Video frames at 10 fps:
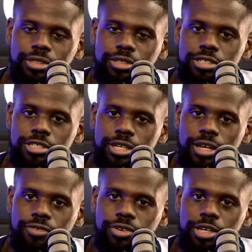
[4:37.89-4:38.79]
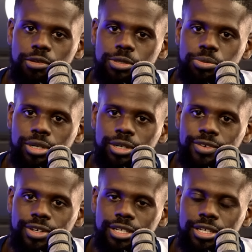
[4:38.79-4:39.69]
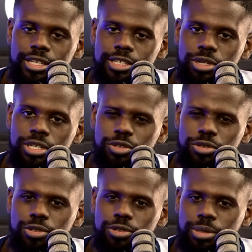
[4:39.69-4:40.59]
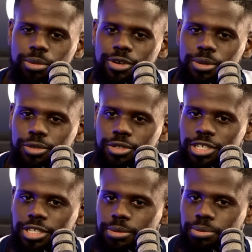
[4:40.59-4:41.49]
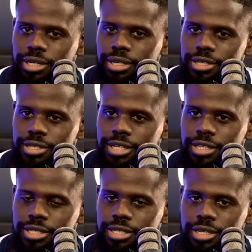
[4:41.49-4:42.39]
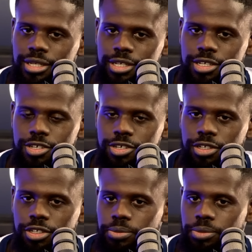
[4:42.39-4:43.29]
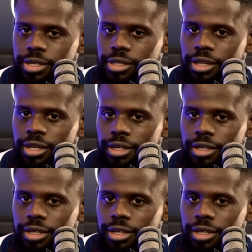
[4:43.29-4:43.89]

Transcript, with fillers: because I think he was a part of it as well as Kulu, some of our more senior players, and Son him in.